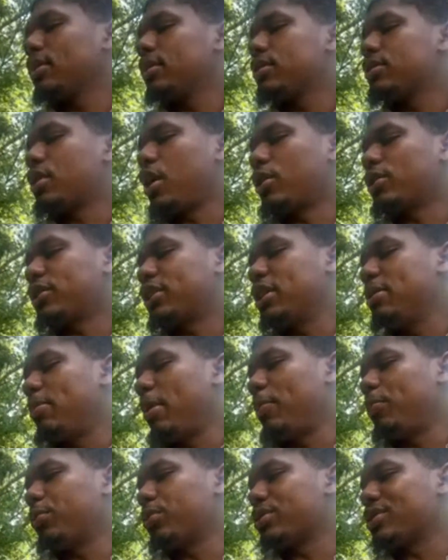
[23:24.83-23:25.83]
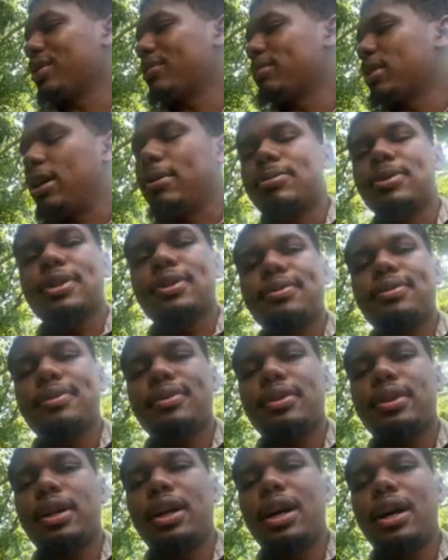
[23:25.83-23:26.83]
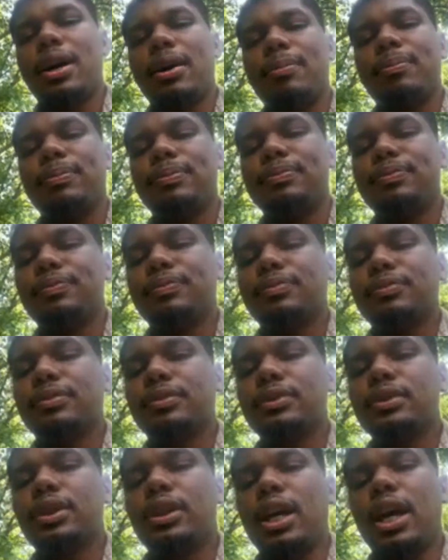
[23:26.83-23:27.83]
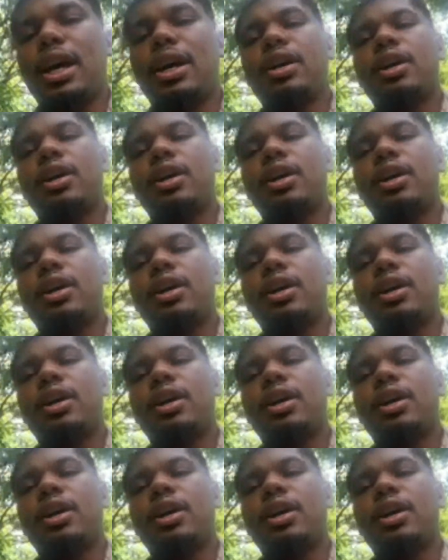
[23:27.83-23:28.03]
hard to keep up with sometimes. Yeah,